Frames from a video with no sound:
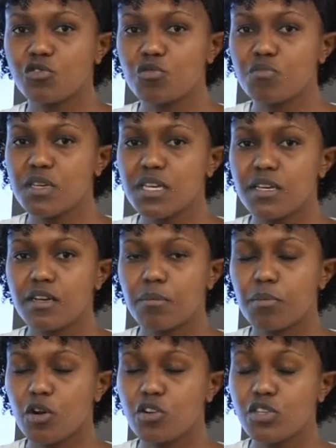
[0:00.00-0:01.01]
should
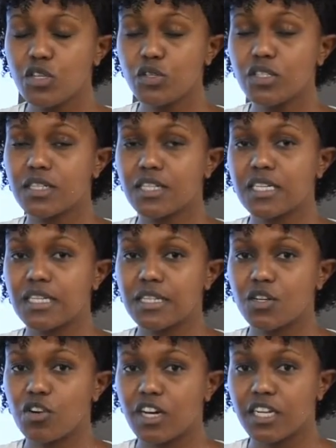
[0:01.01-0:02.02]
be produced in
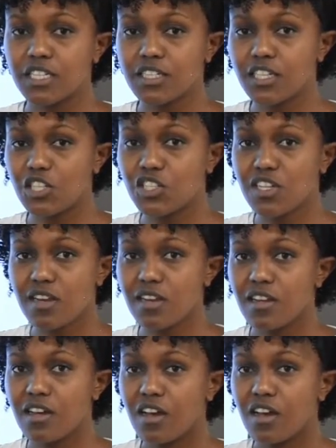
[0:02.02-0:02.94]
the organization